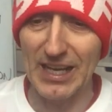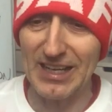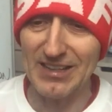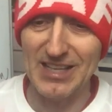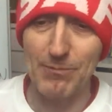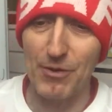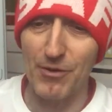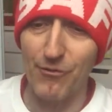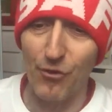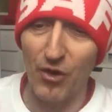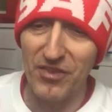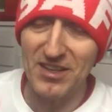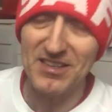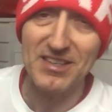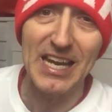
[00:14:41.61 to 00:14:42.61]
Like I said before,
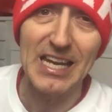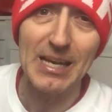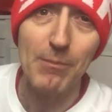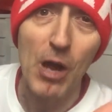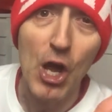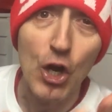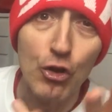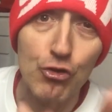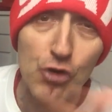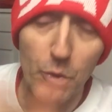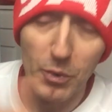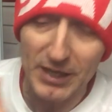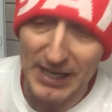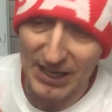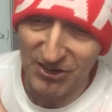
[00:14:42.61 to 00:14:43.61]
this team
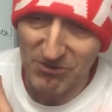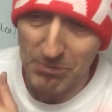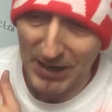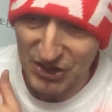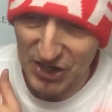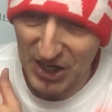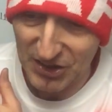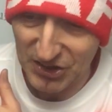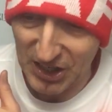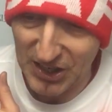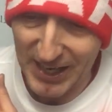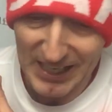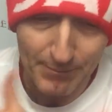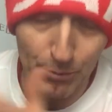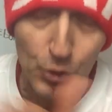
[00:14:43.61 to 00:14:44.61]
drew against Manchester
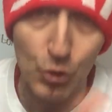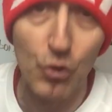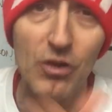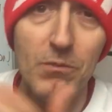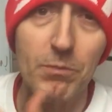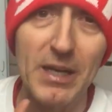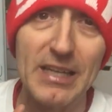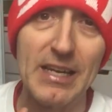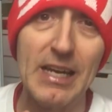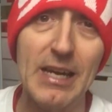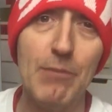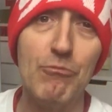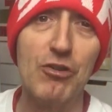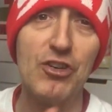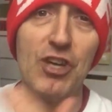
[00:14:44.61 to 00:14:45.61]
United but couldn't beat
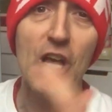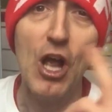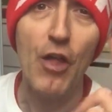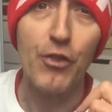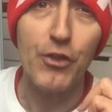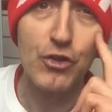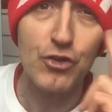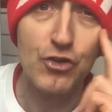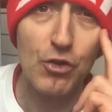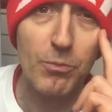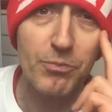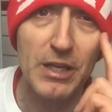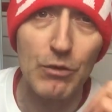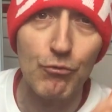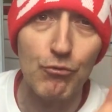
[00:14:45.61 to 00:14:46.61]
Cambridge. There's
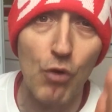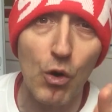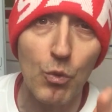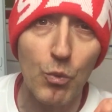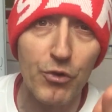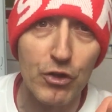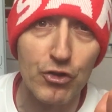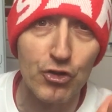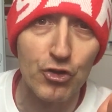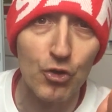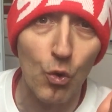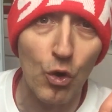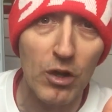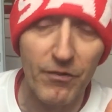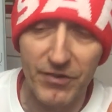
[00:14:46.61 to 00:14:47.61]
something wrong with the
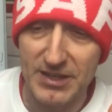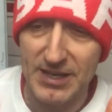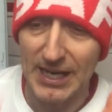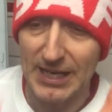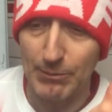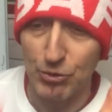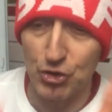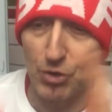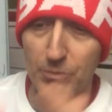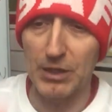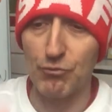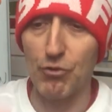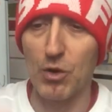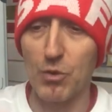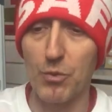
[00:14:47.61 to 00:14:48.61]
soul of the team.
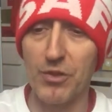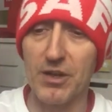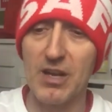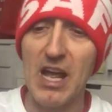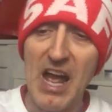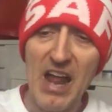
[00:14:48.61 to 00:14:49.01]
Something wrong with it.